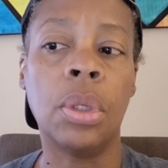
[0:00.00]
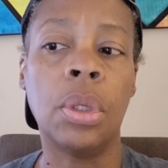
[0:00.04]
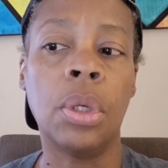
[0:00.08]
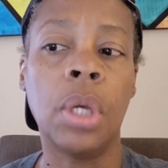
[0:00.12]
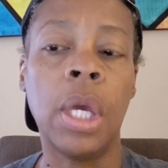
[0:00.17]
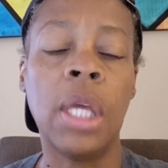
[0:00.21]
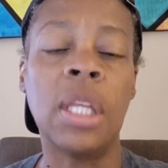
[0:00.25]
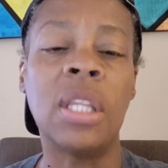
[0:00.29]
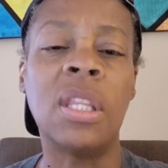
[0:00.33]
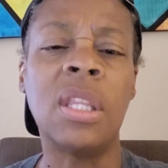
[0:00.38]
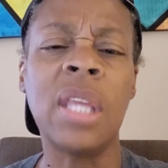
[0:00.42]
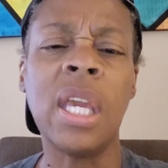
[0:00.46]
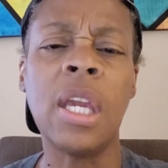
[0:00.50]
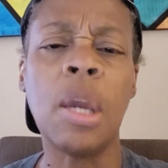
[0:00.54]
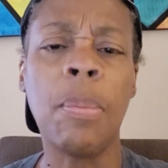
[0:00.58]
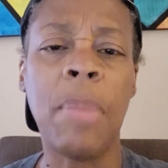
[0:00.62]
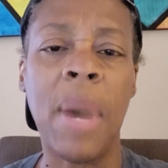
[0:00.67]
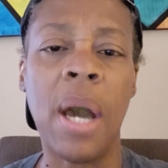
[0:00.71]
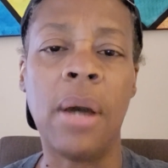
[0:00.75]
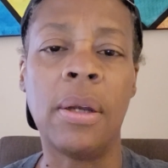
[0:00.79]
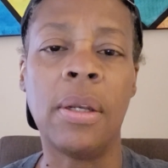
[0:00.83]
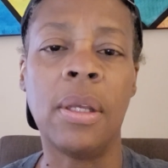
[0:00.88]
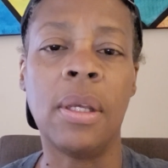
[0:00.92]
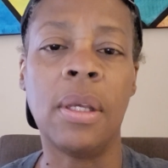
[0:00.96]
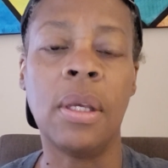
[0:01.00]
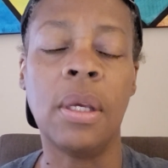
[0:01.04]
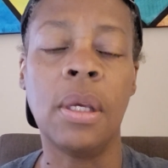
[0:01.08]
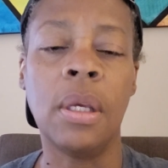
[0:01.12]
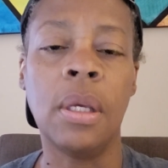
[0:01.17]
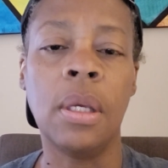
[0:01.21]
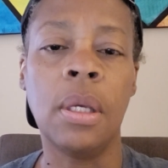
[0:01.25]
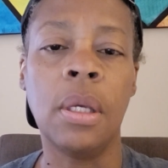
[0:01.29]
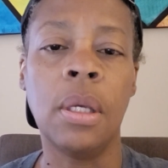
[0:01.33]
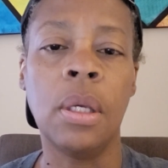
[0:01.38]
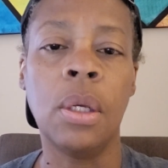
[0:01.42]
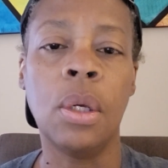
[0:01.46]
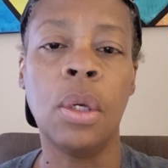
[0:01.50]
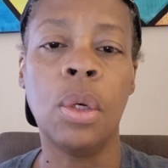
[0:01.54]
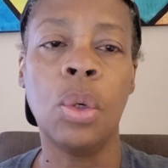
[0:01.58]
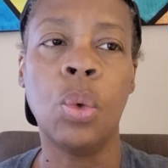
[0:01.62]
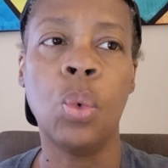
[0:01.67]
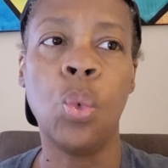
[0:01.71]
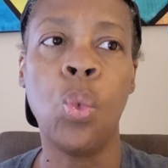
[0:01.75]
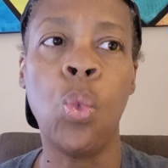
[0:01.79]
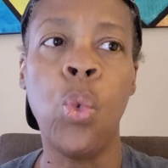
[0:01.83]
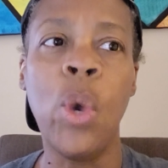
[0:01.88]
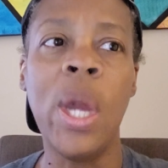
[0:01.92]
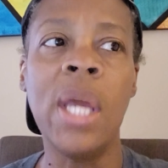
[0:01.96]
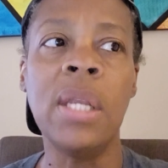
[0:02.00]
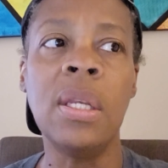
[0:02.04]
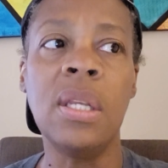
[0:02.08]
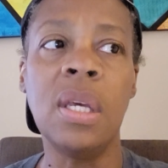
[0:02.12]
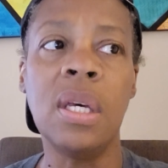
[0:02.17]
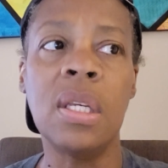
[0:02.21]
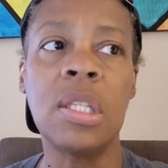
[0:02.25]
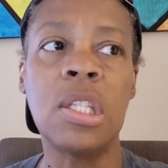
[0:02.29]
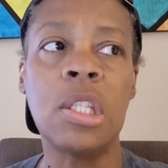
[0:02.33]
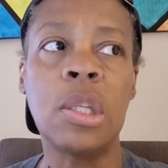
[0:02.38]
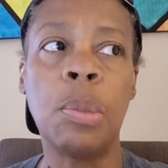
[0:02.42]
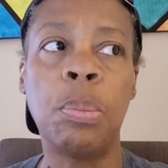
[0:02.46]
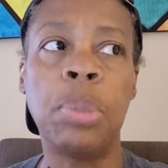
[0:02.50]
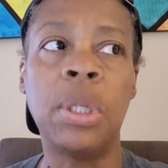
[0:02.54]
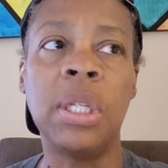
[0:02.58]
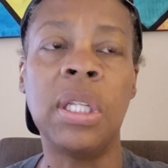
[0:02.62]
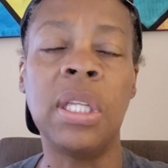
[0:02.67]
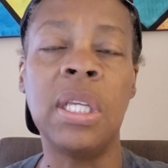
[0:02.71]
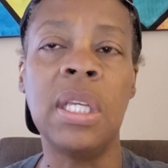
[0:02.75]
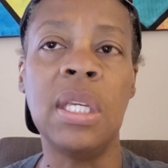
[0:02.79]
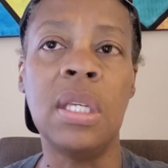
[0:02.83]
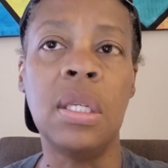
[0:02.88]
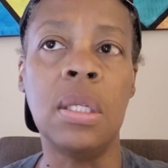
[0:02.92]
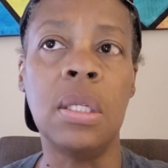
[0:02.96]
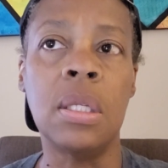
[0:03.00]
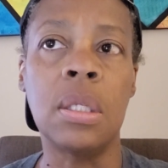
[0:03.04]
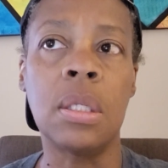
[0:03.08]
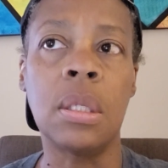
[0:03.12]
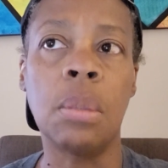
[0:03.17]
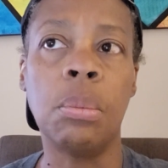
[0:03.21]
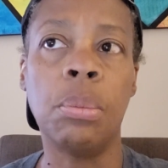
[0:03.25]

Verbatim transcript: And think about it. When does the police